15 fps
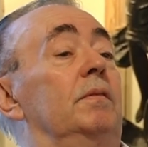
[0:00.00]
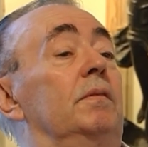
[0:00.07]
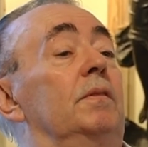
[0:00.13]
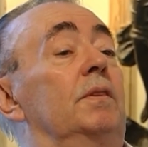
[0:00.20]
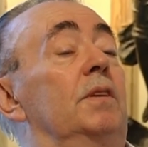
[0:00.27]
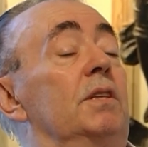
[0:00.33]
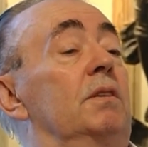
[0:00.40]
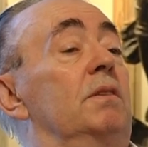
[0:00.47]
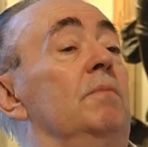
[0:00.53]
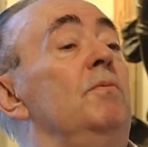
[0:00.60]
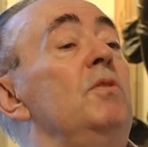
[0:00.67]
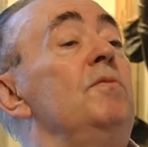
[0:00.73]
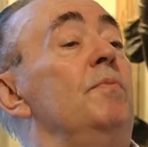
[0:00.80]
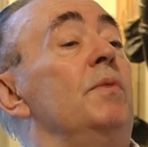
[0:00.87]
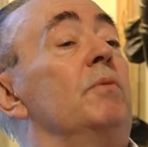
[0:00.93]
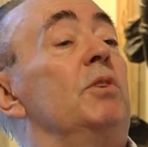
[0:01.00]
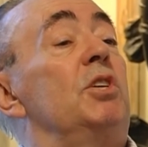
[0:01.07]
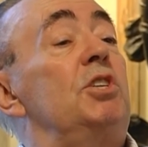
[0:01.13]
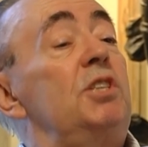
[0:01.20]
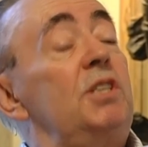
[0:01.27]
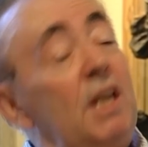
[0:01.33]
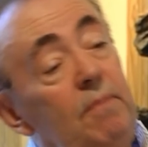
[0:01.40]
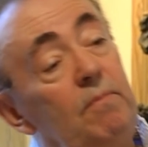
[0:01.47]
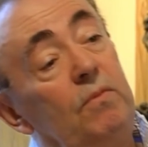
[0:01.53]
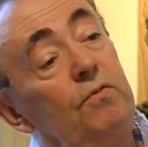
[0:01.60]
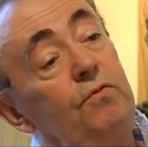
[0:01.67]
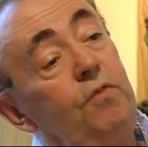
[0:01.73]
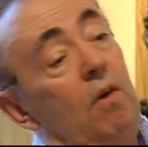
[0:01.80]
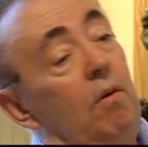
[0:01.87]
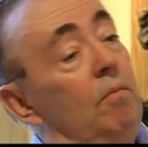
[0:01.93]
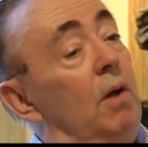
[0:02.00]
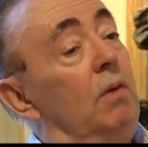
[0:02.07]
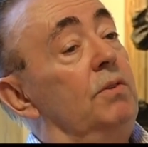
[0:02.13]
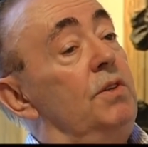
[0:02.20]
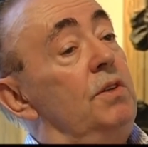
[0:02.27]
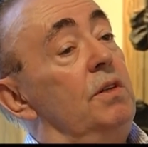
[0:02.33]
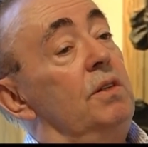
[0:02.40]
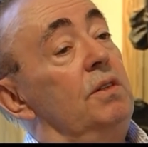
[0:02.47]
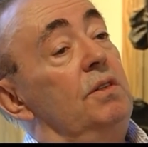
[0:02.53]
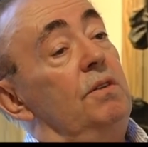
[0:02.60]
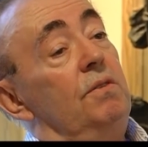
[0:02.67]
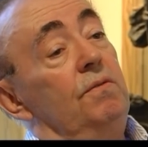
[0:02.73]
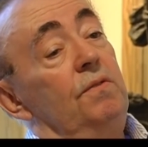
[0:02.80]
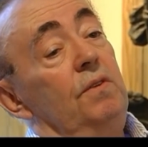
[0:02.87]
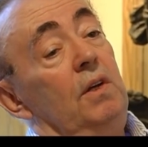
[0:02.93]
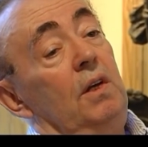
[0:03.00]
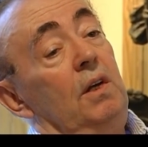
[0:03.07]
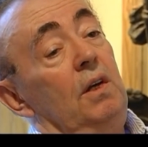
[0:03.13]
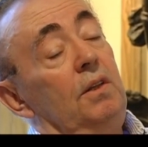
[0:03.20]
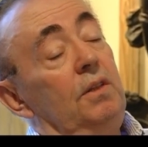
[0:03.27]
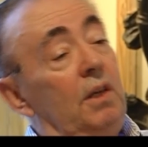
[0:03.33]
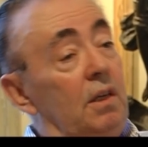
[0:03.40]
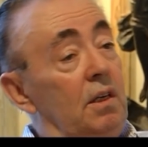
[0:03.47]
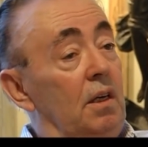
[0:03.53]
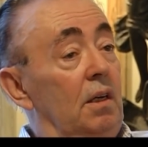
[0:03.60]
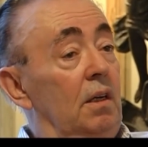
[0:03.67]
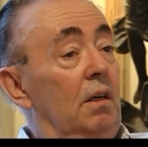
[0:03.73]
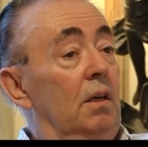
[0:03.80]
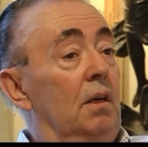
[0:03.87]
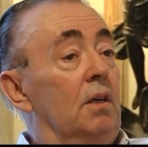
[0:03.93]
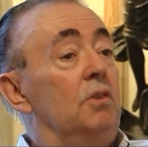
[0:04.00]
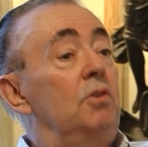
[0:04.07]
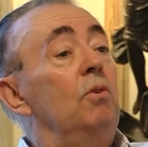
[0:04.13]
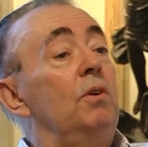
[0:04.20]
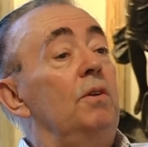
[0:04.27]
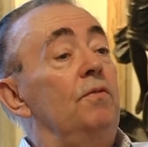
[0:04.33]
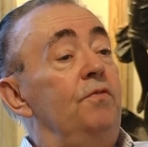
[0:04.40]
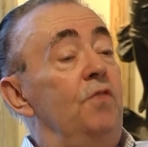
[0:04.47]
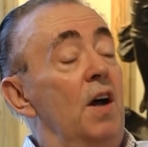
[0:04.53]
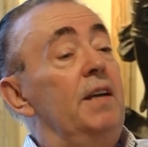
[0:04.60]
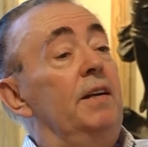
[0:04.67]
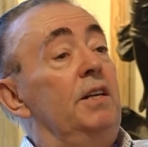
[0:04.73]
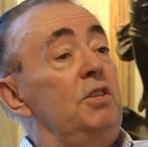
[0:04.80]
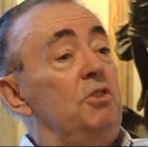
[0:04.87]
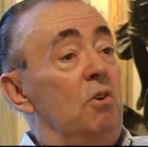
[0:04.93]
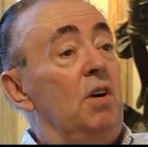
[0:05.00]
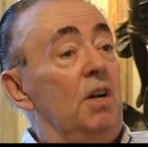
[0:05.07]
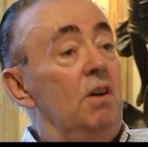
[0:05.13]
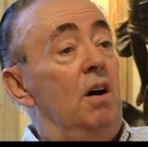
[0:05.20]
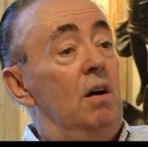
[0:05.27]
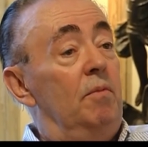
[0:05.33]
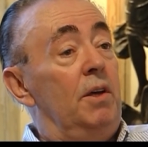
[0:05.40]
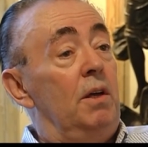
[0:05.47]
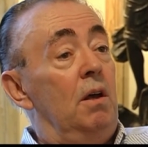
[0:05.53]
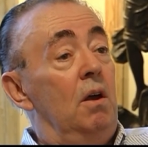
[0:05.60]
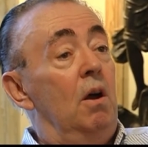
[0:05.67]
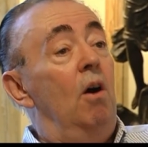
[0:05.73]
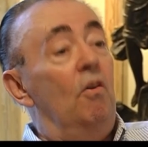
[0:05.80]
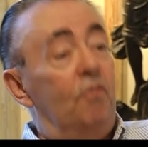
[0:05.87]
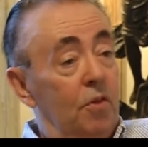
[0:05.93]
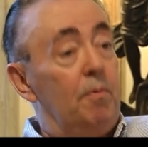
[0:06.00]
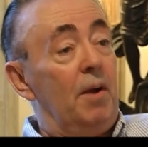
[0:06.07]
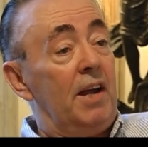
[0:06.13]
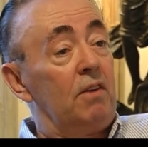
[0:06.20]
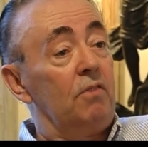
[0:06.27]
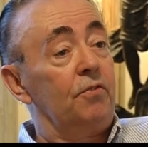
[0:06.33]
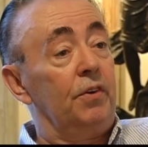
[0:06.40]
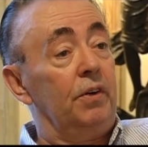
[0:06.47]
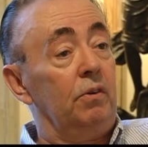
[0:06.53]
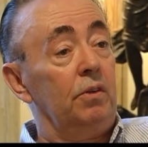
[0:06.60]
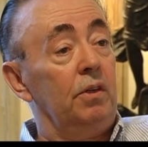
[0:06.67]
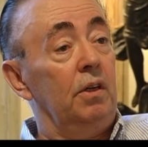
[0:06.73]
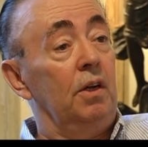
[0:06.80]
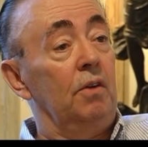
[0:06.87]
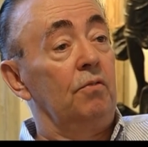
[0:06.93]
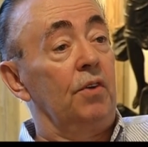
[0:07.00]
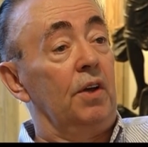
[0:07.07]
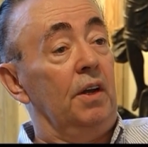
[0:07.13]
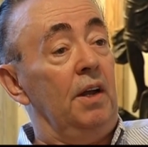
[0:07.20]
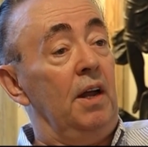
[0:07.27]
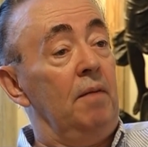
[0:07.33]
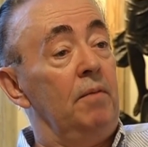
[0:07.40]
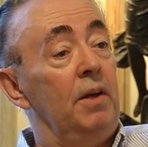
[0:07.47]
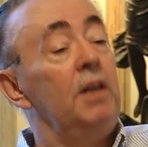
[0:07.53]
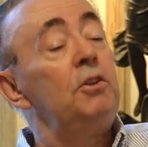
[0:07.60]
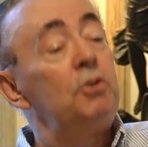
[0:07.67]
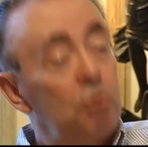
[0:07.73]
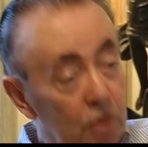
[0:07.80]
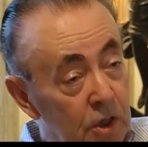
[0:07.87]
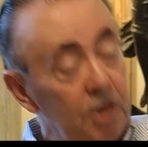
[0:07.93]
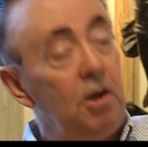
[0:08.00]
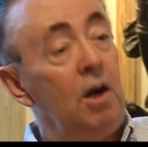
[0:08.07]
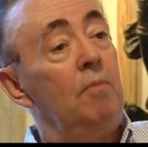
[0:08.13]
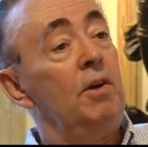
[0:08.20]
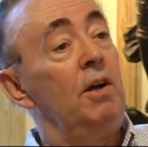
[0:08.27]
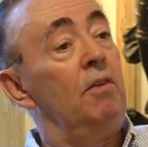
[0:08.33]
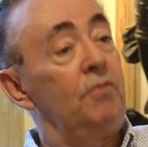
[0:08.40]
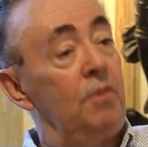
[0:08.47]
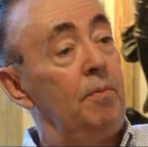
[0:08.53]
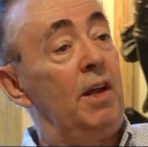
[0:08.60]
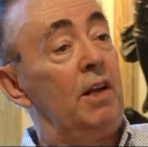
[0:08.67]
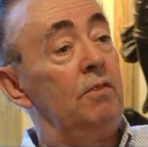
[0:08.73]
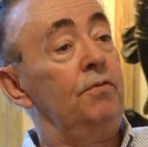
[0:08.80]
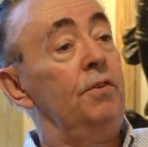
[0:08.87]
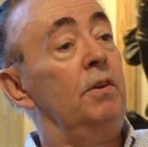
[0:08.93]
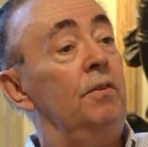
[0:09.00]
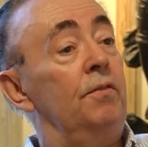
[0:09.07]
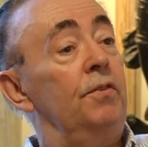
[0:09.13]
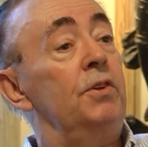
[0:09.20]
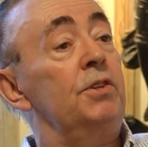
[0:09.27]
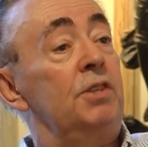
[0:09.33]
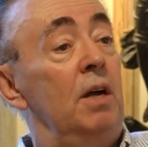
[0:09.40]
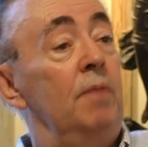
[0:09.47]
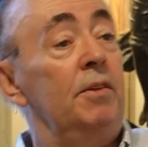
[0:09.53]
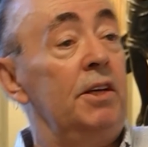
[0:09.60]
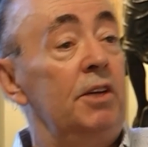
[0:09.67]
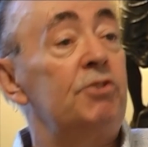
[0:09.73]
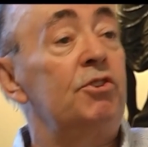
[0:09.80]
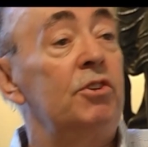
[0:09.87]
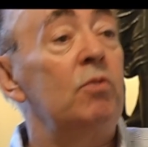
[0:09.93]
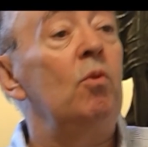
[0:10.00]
the movement which stemmed from alternative thinking finally took an army off the battlefield in Vietnam. It took an army off the battlefield for the first time in the history